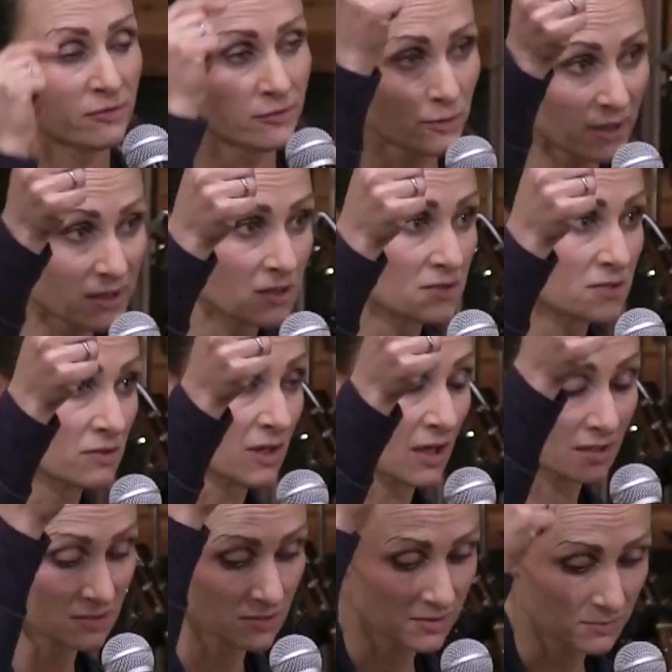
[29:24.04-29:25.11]
before I can do
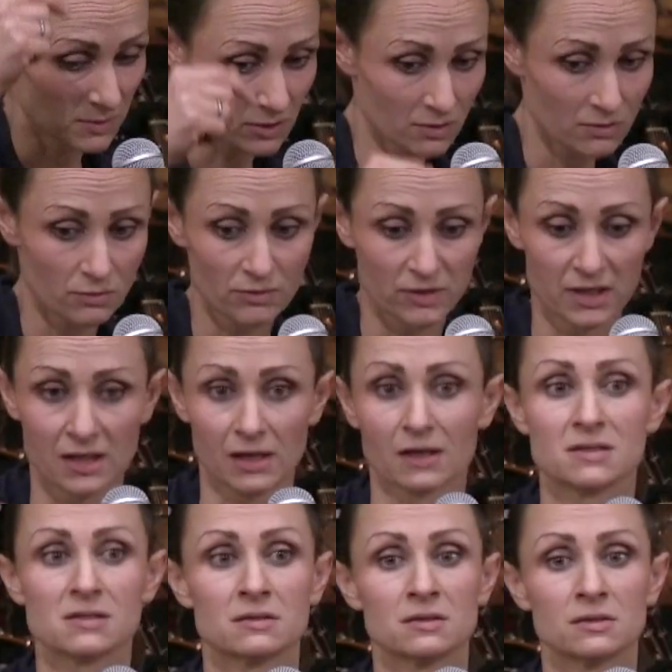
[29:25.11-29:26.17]
that, because we're not all there
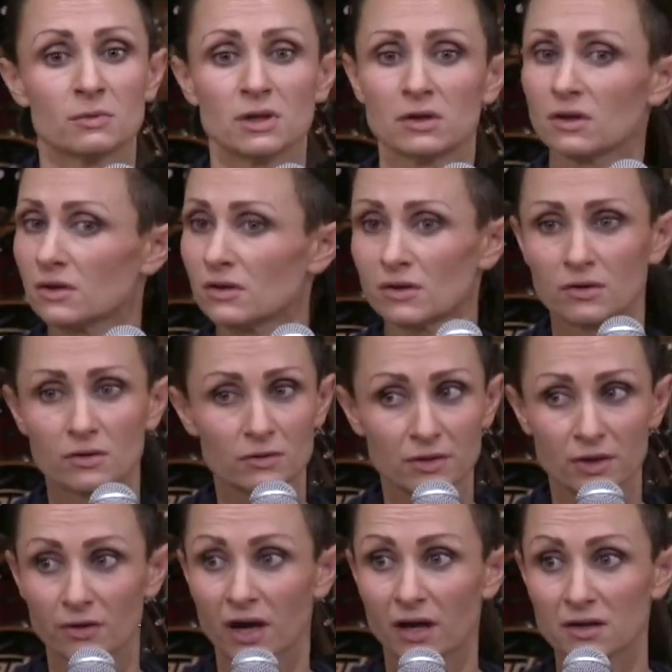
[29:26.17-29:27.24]
yet, we don't all
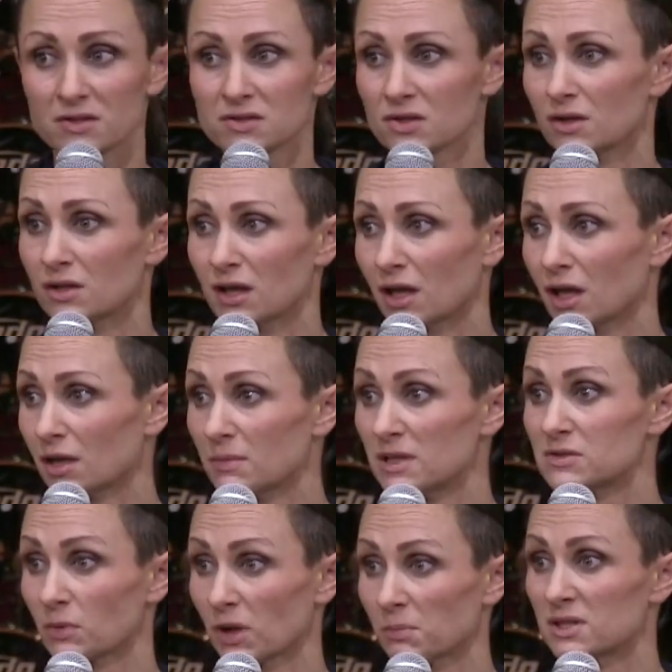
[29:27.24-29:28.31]
know how to turn the
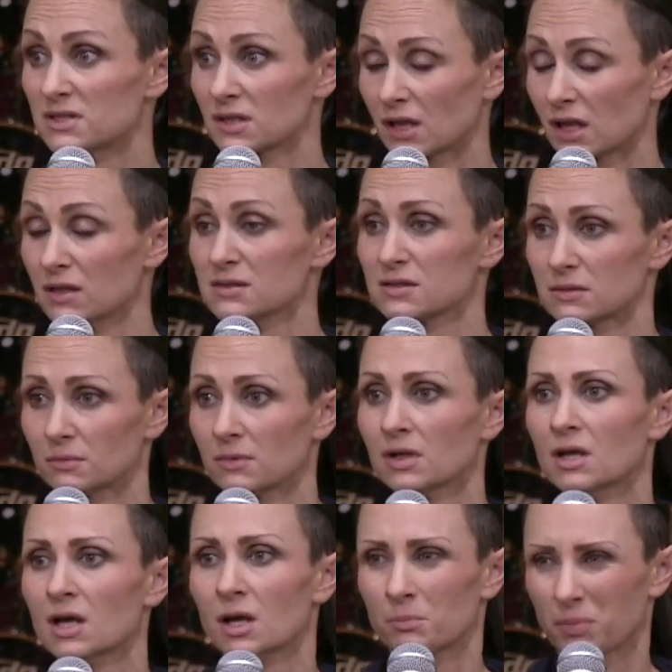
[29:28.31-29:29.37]
enemy's weapons against him.
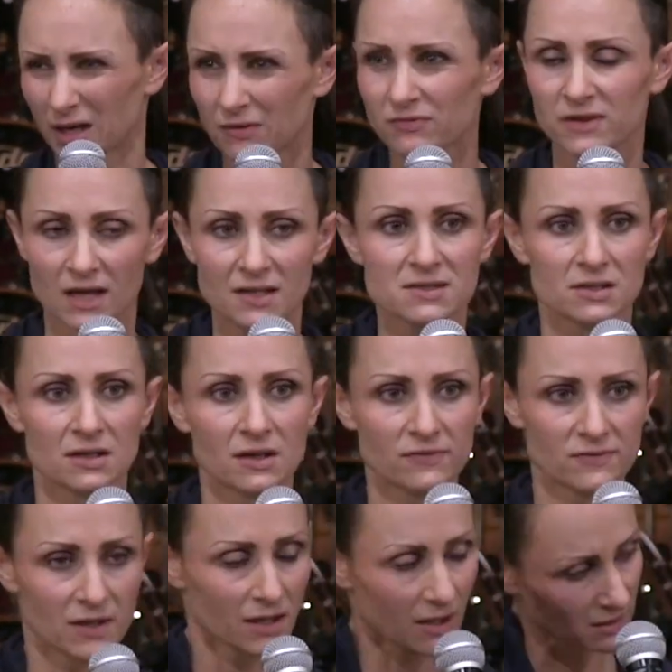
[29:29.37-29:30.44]
But if that's,
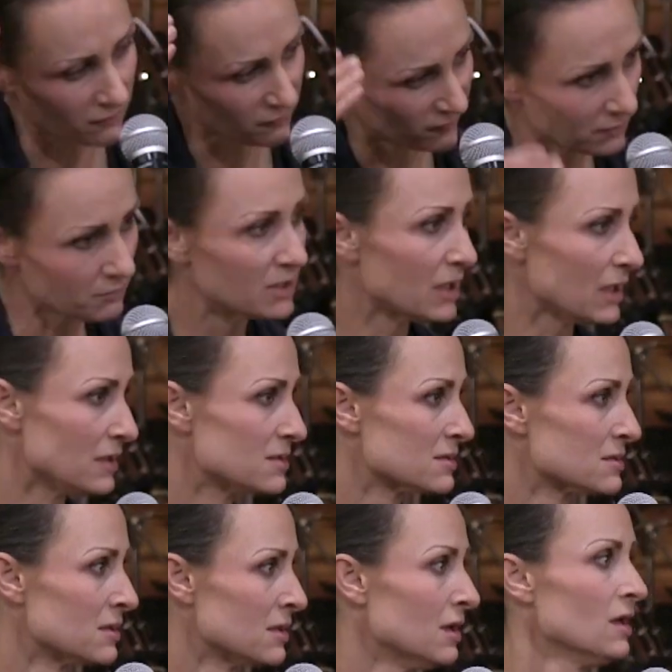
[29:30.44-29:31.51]
if at the very
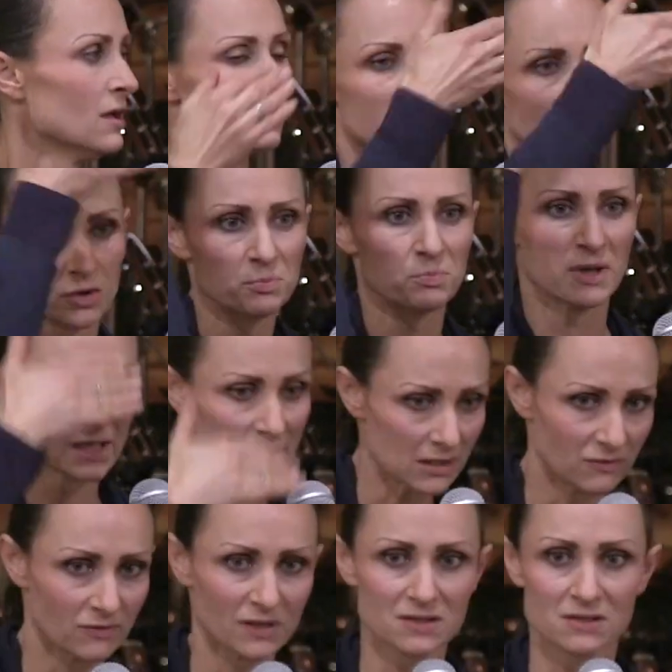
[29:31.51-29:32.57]
least, don't
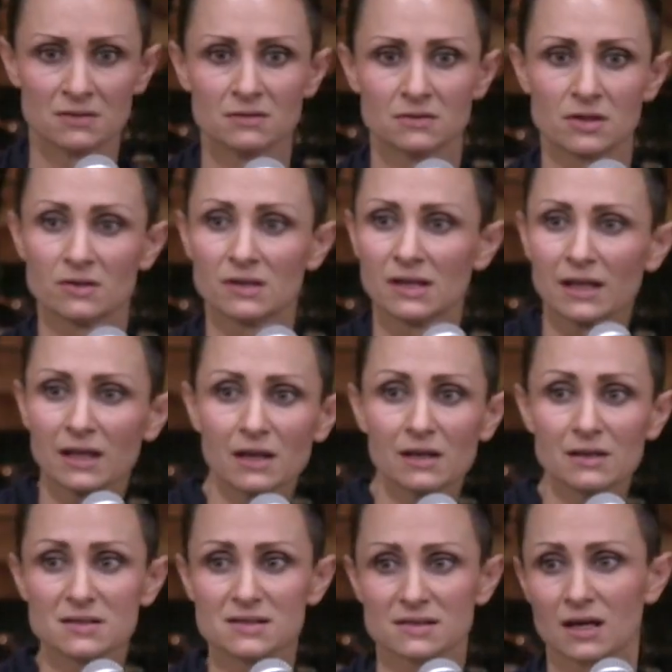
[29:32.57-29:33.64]
believe it. Don't let it
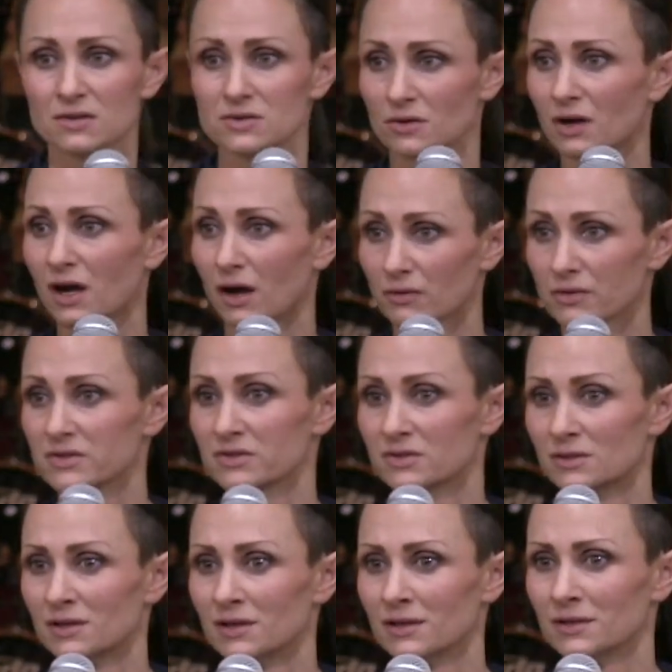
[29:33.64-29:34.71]
inside your house,
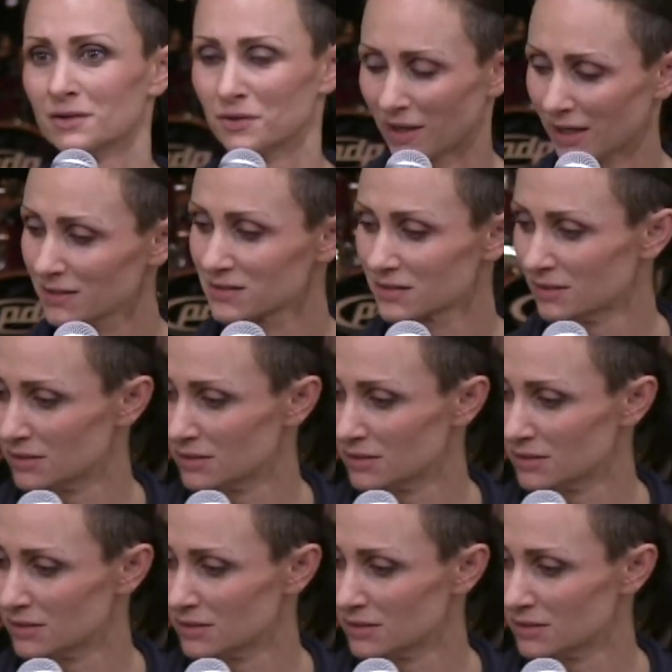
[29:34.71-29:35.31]
right?